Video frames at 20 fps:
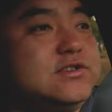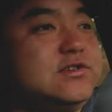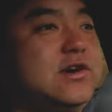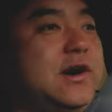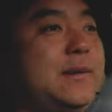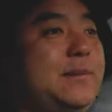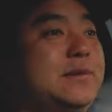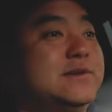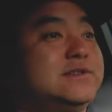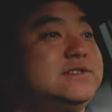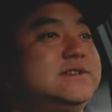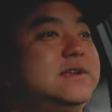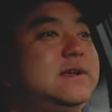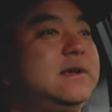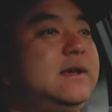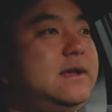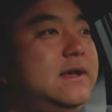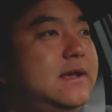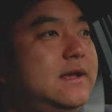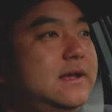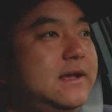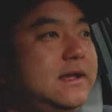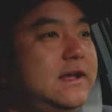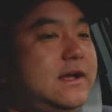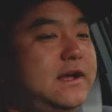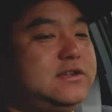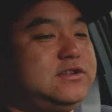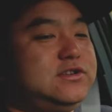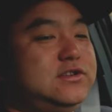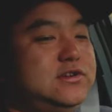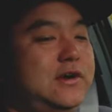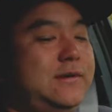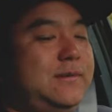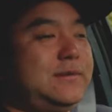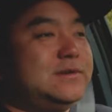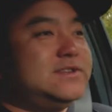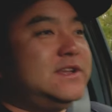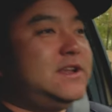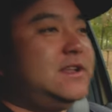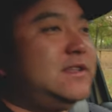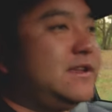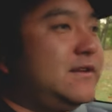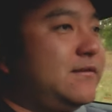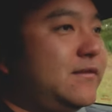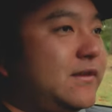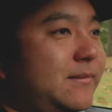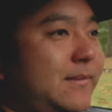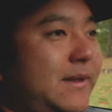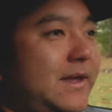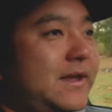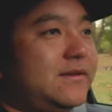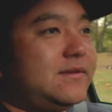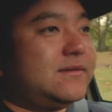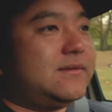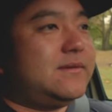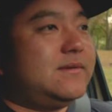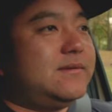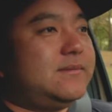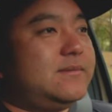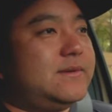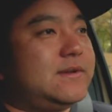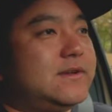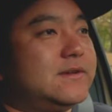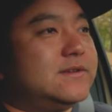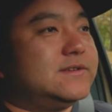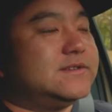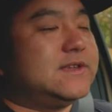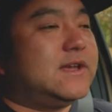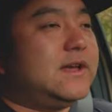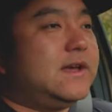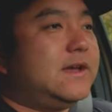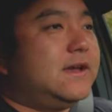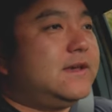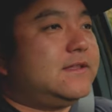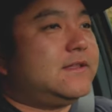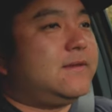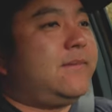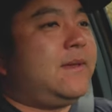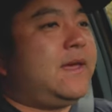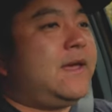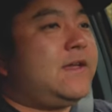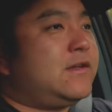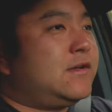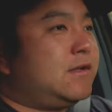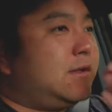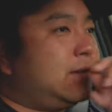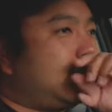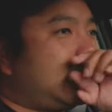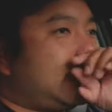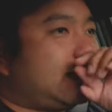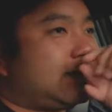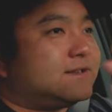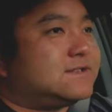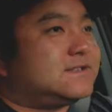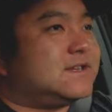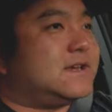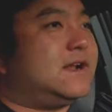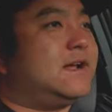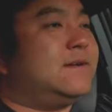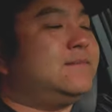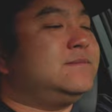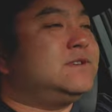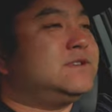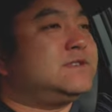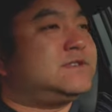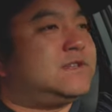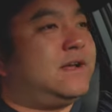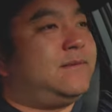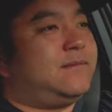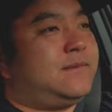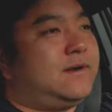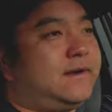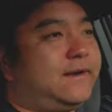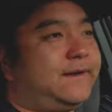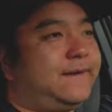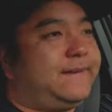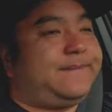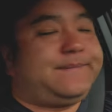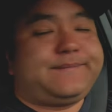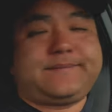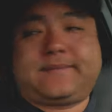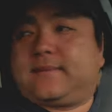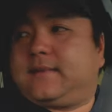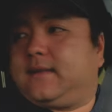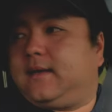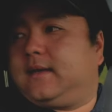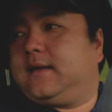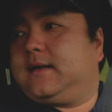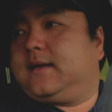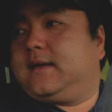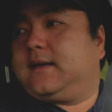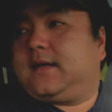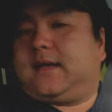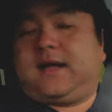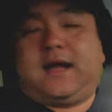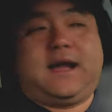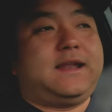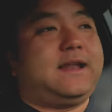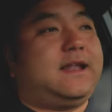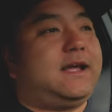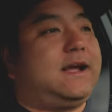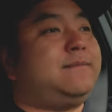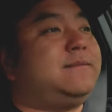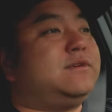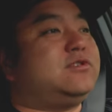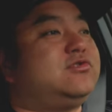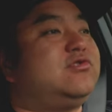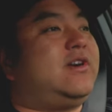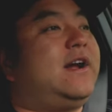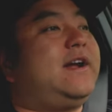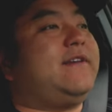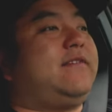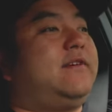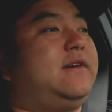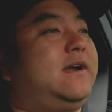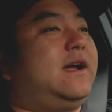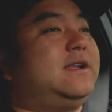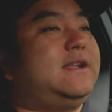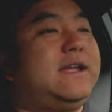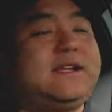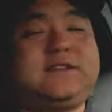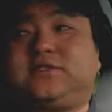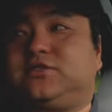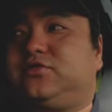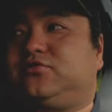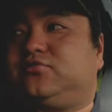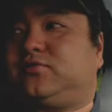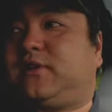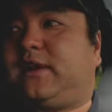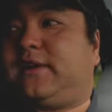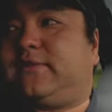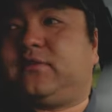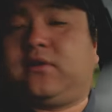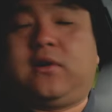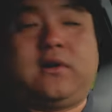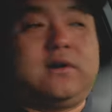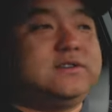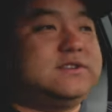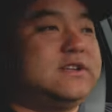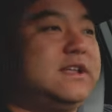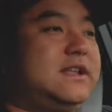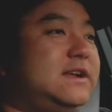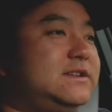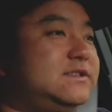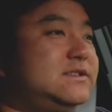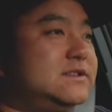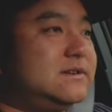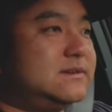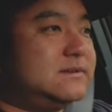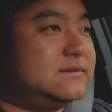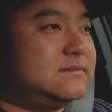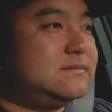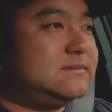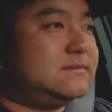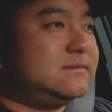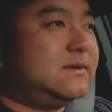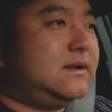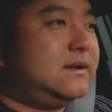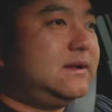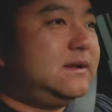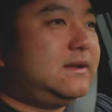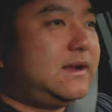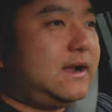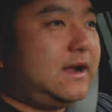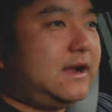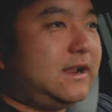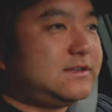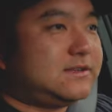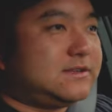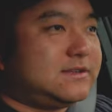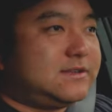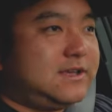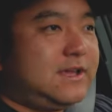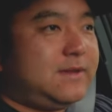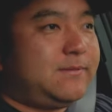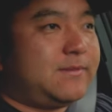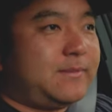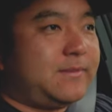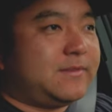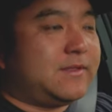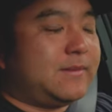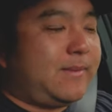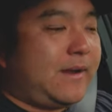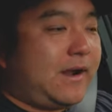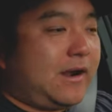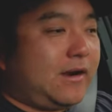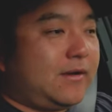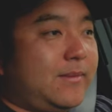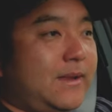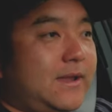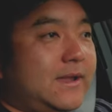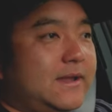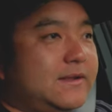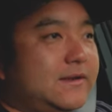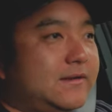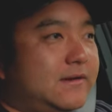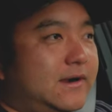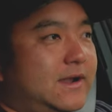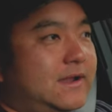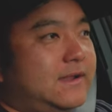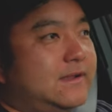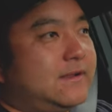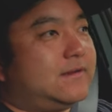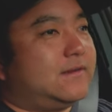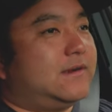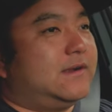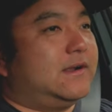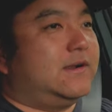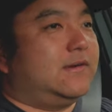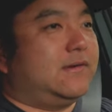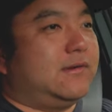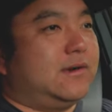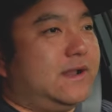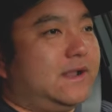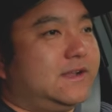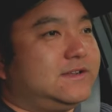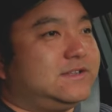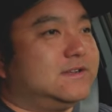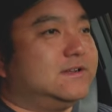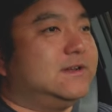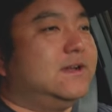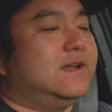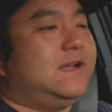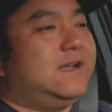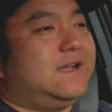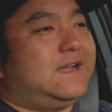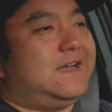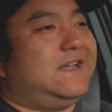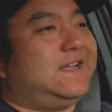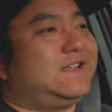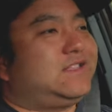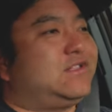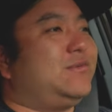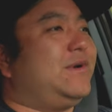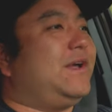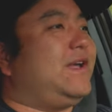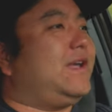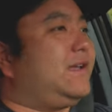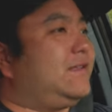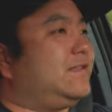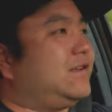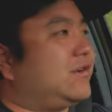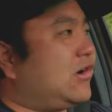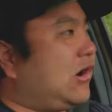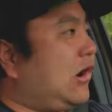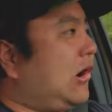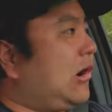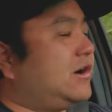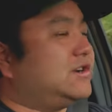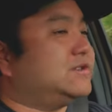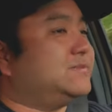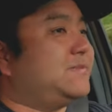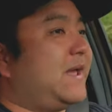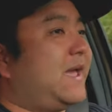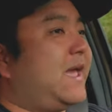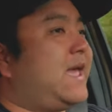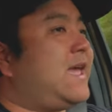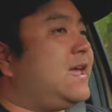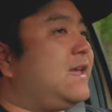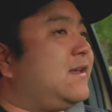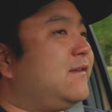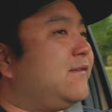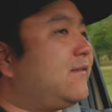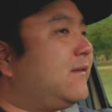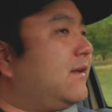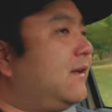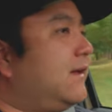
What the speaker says: do almost anything for the manual, because the manual, like I said, I'm a driver. I like to drive cars. I like to keep them in the power band, right? I like the way the cars behave